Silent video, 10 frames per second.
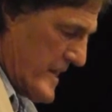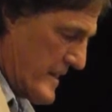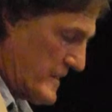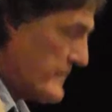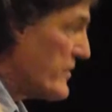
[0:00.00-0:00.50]

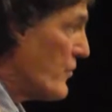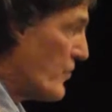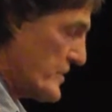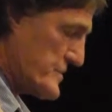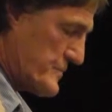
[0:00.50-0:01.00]
and living
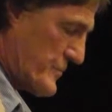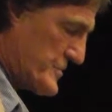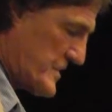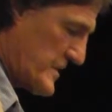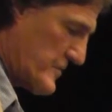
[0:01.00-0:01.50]
one's
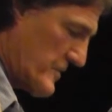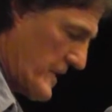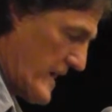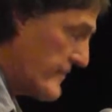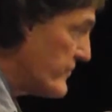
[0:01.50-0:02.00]
particular
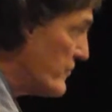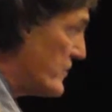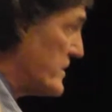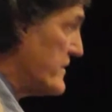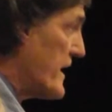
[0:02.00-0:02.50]
life
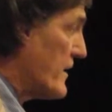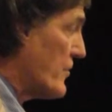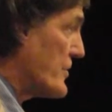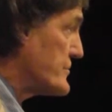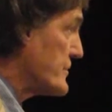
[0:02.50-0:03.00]
within that
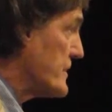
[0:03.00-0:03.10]
larger